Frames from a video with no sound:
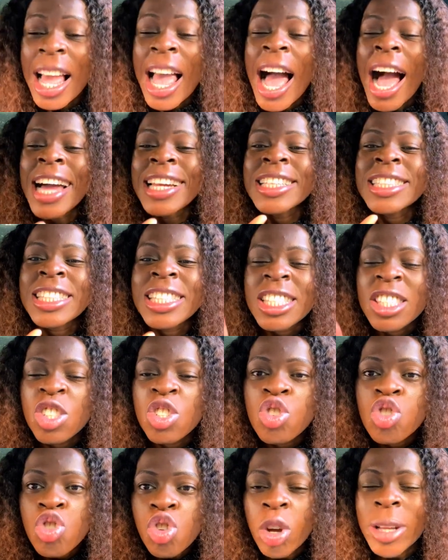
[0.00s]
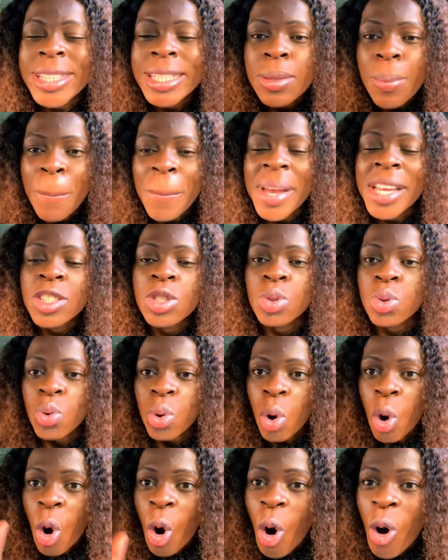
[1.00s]
and it is not meant to
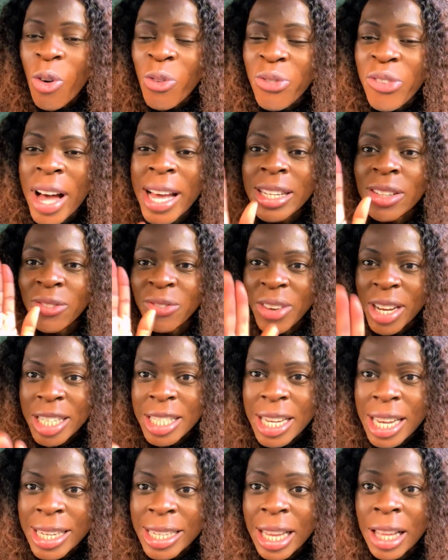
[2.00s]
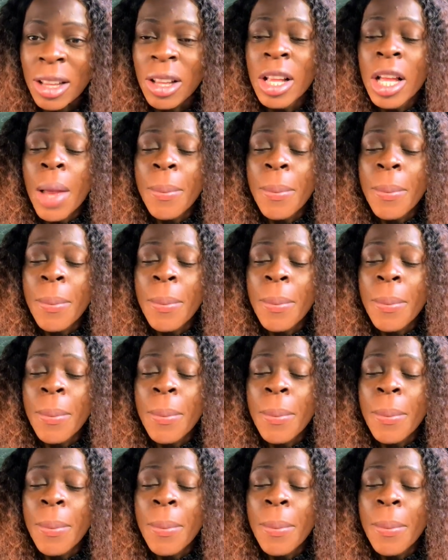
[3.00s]
cover the vagina,